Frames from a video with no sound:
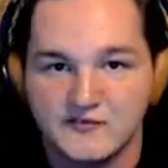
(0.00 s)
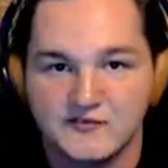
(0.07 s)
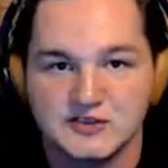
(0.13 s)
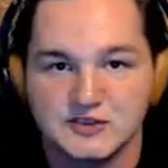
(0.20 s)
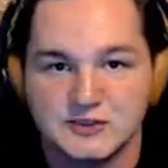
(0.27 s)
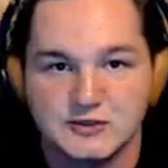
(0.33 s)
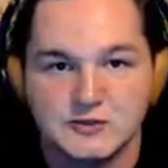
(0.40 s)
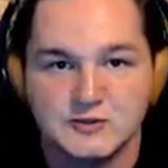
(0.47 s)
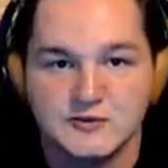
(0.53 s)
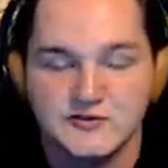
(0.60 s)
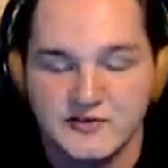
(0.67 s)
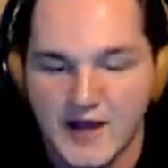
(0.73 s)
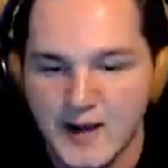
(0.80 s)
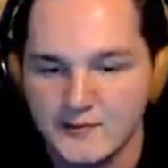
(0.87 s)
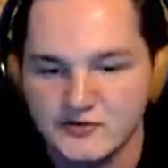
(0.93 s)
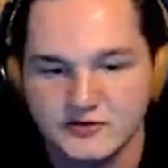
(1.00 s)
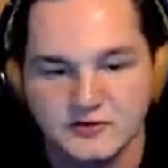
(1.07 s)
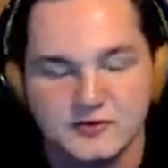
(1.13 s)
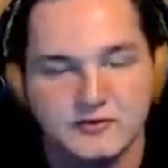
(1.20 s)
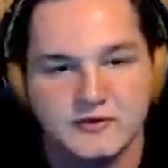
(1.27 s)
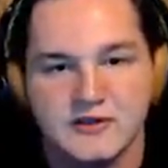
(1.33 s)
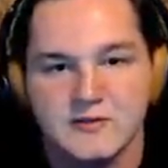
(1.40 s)
a Fish Jr. is
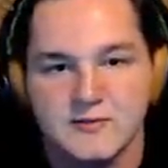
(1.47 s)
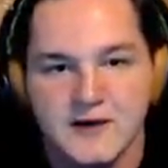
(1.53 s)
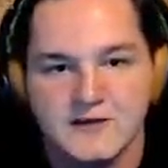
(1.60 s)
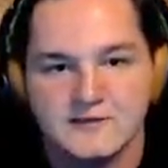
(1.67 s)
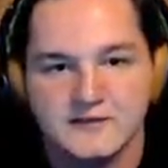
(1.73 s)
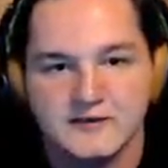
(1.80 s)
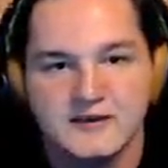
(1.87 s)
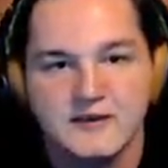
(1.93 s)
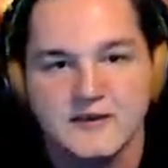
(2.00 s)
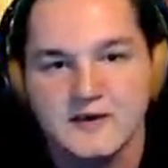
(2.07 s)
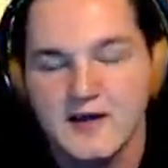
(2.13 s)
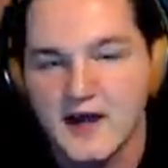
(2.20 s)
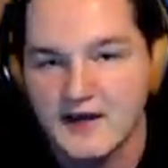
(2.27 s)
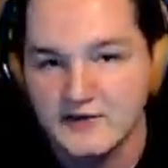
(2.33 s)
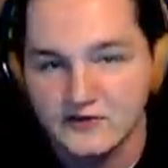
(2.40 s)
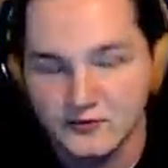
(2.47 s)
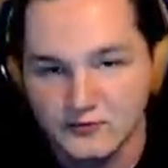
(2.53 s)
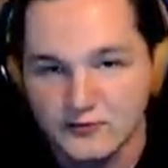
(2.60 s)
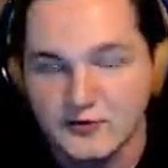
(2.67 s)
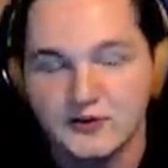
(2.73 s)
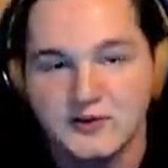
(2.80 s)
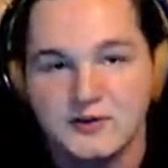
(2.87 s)
absolutely amazing, and he's a
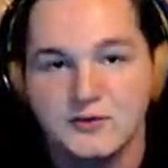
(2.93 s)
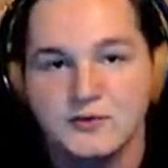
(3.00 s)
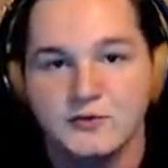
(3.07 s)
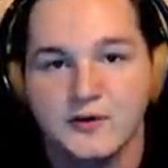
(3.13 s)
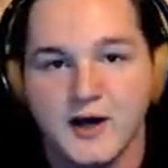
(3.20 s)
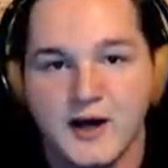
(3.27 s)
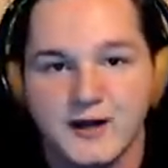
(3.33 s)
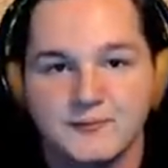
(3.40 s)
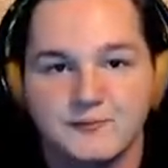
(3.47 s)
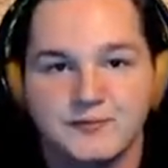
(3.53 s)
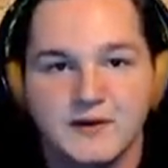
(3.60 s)
really cool guy.